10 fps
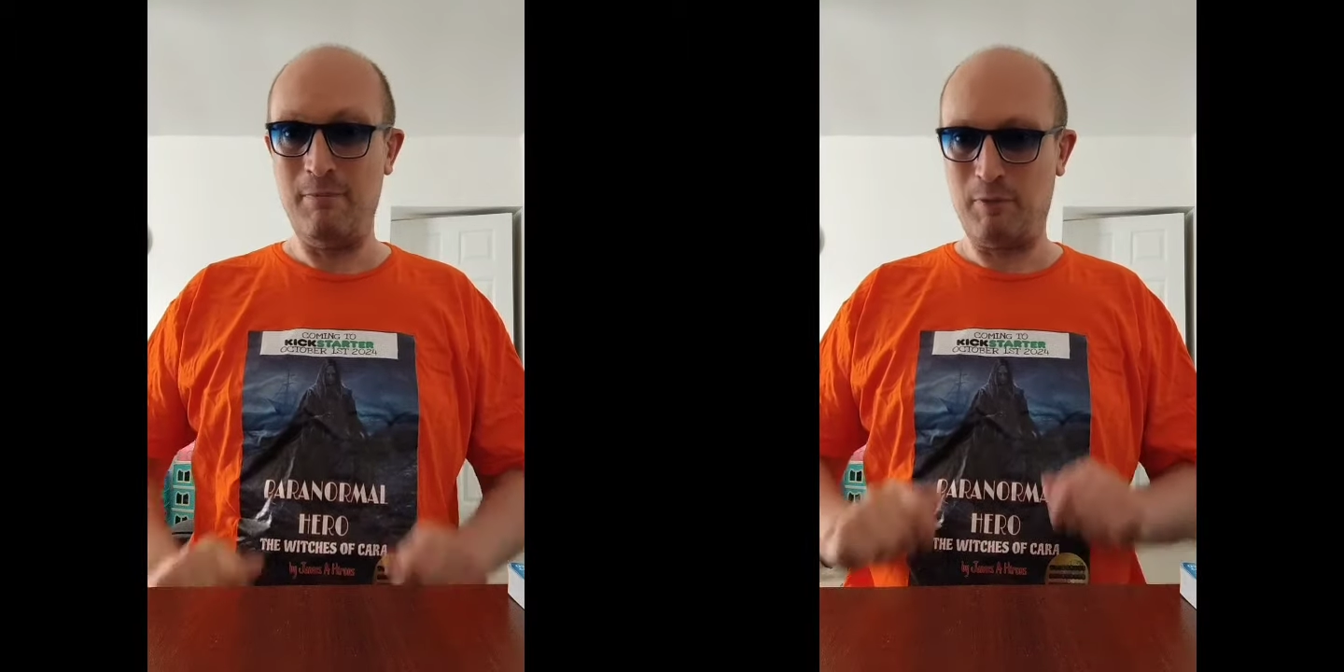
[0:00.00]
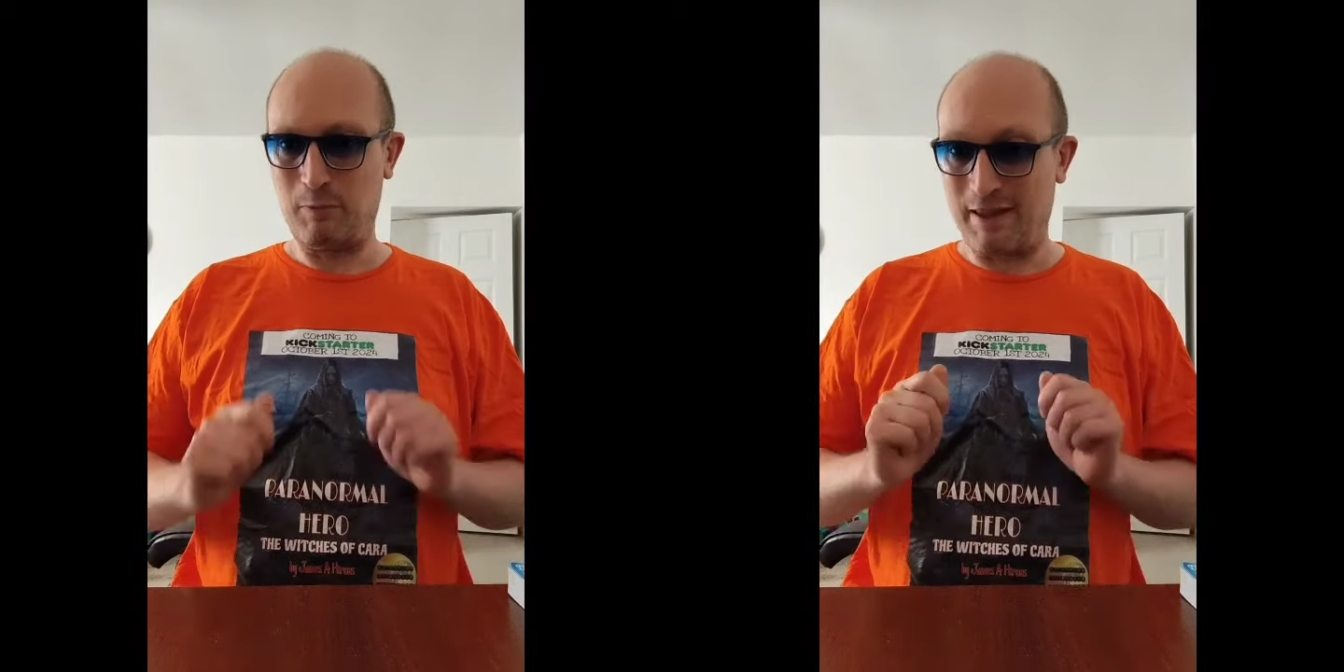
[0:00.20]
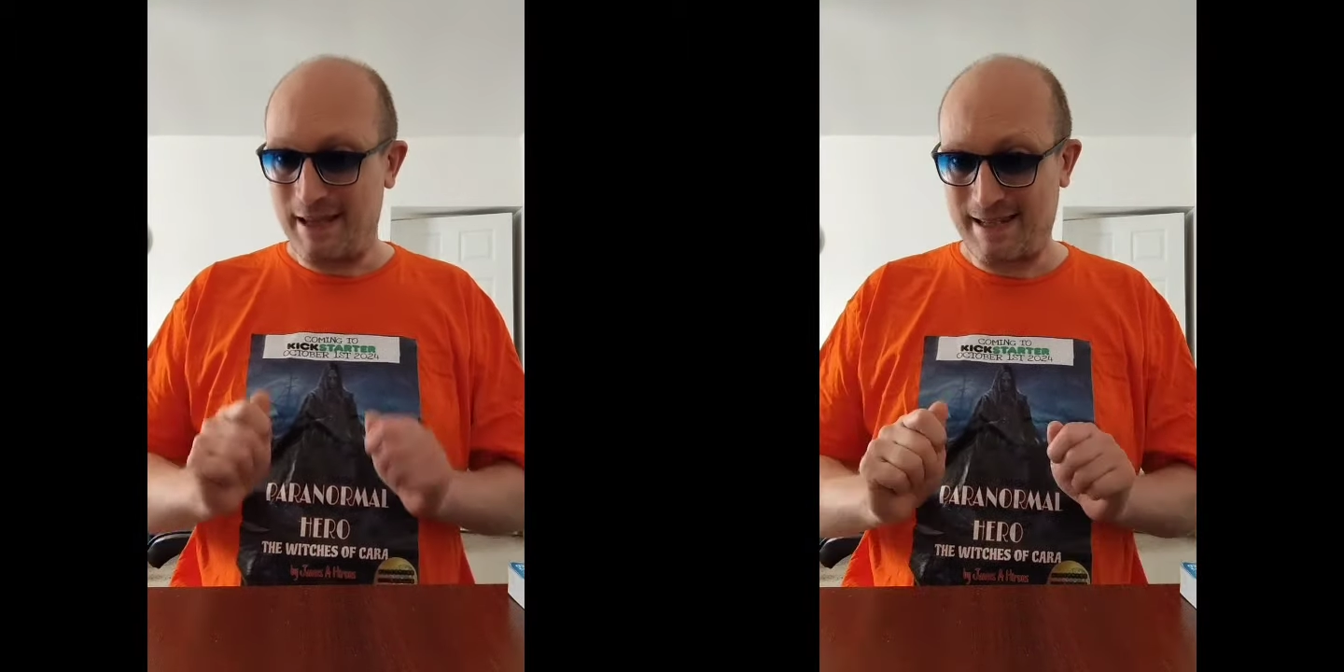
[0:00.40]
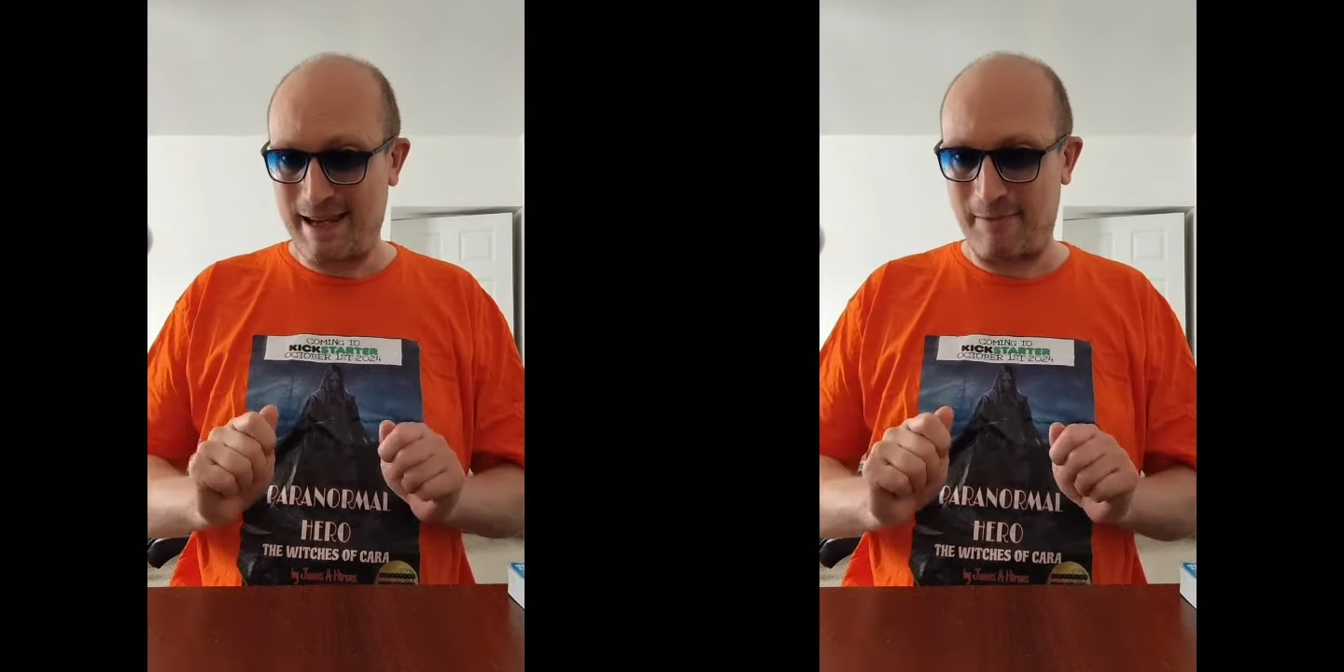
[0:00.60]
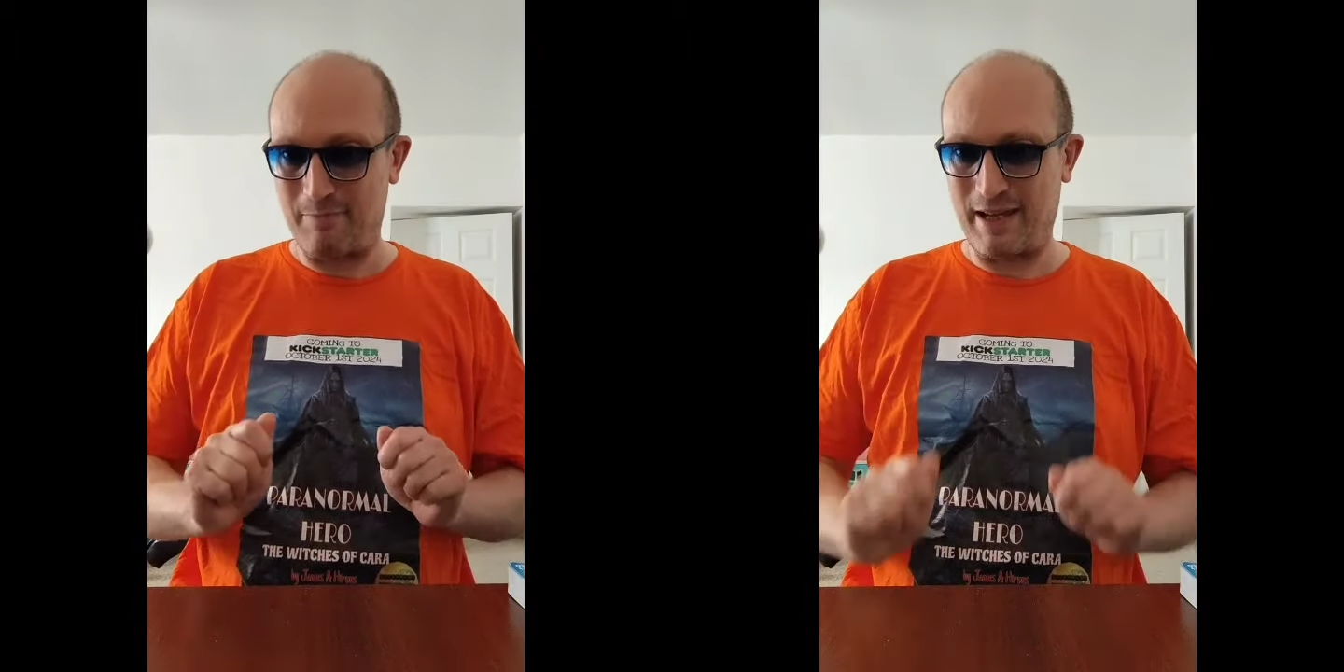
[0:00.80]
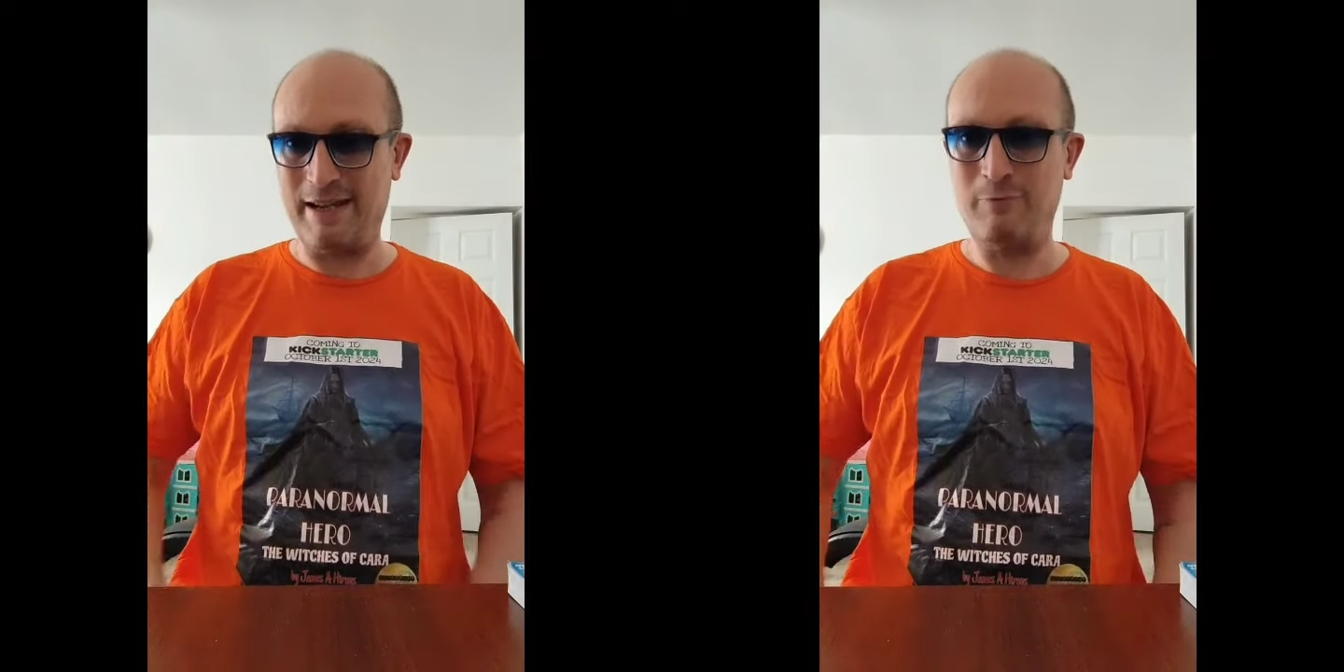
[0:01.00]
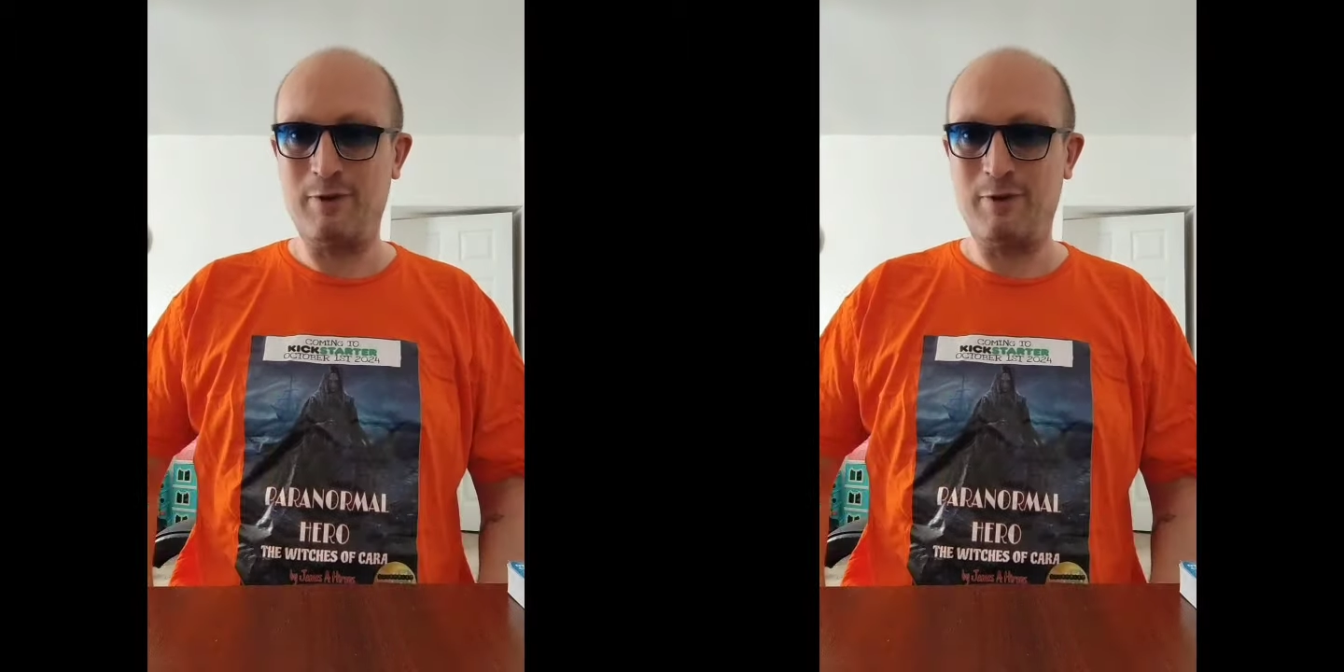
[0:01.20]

But with this campaign,